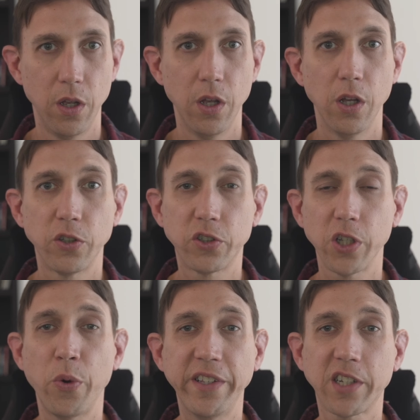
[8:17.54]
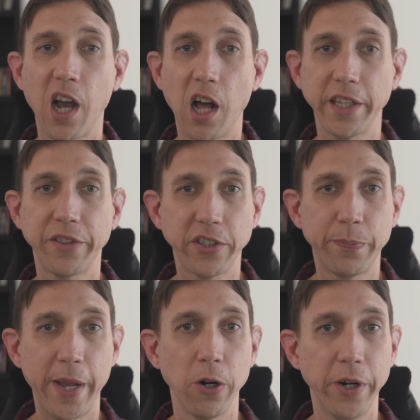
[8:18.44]
Sony's calling this
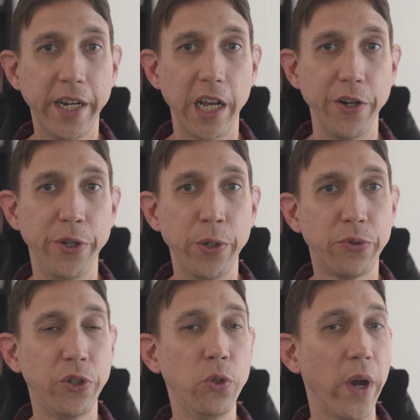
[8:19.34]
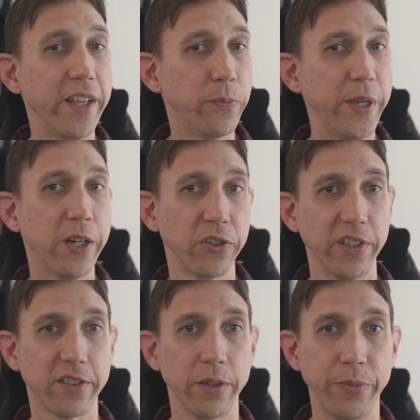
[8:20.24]
pairing a new 2-way speaker
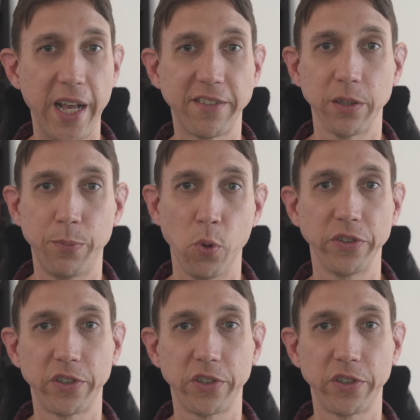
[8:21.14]
system that supports